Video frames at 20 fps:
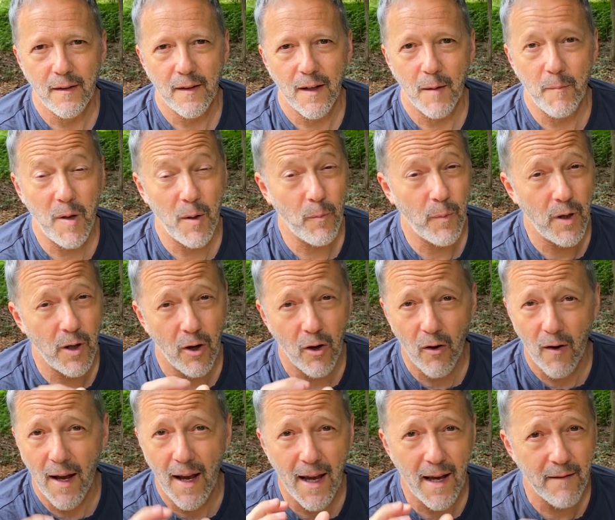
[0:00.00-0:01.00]
I mean, we
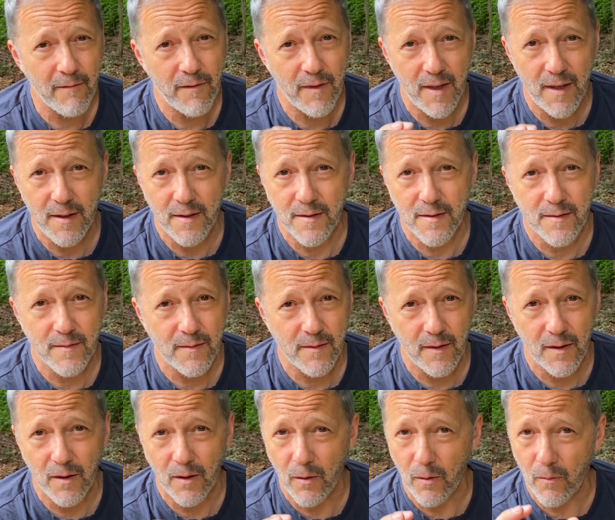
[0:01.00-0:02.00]
all have these,
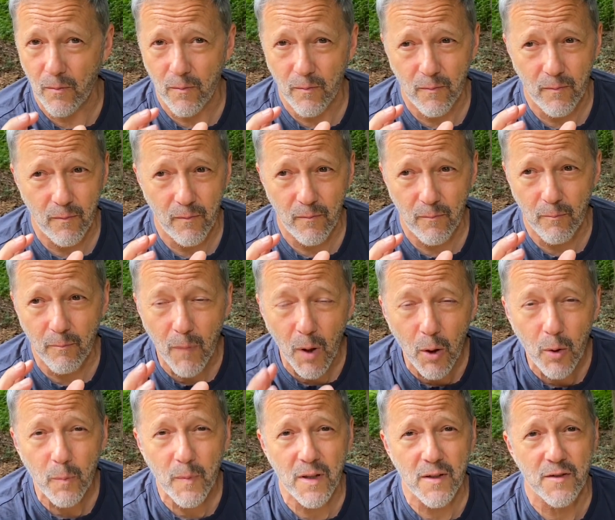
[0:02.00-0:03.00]
you know,
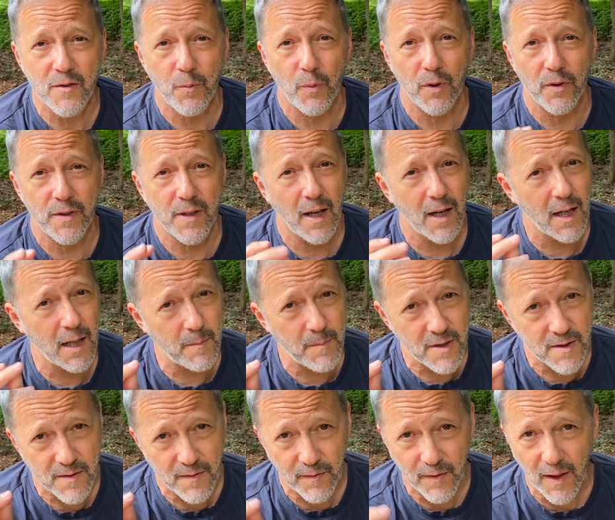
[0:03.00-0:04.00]
moments where time
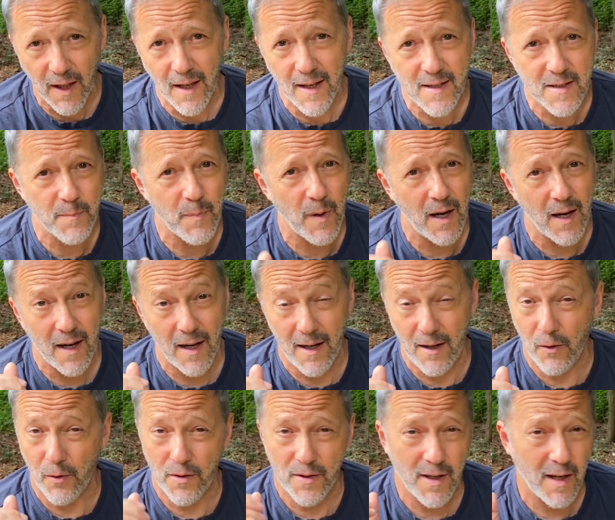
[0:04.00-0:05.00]
just flies by,
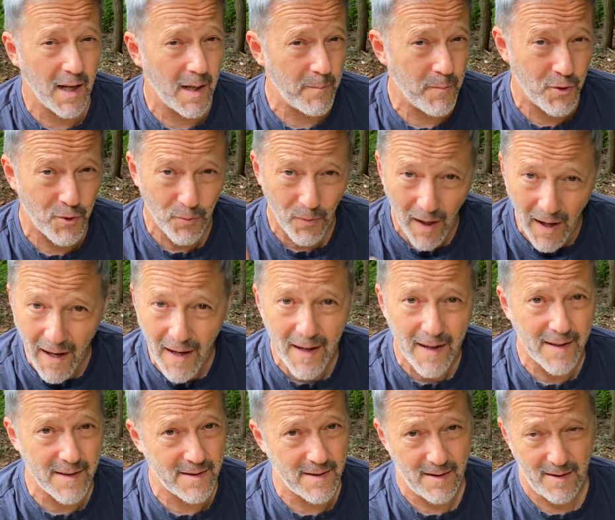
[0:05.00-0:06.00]
or time
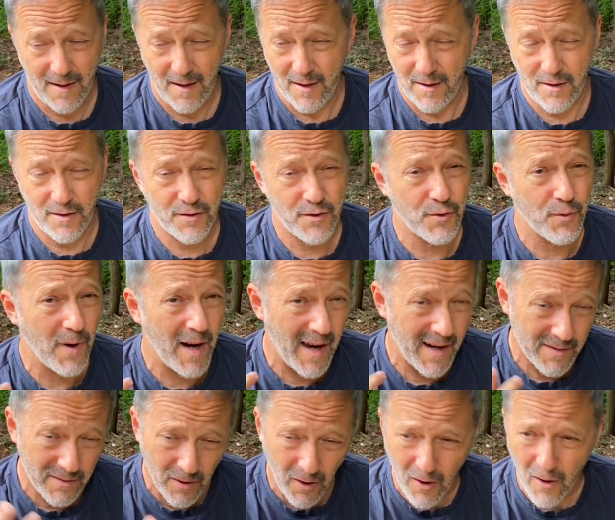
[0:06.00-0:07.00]
just
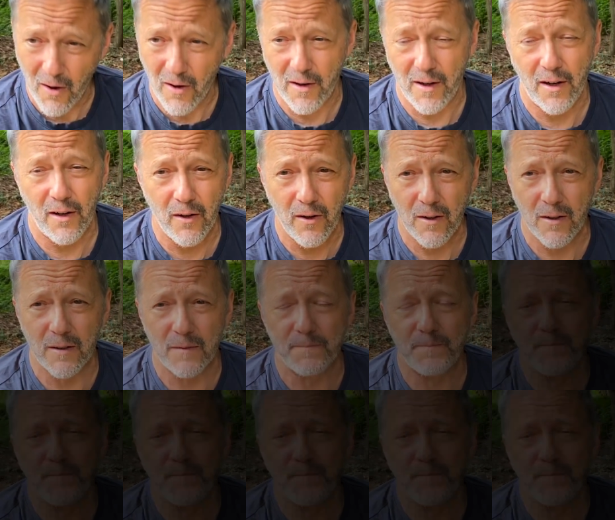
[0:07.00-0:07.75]
drags on and on.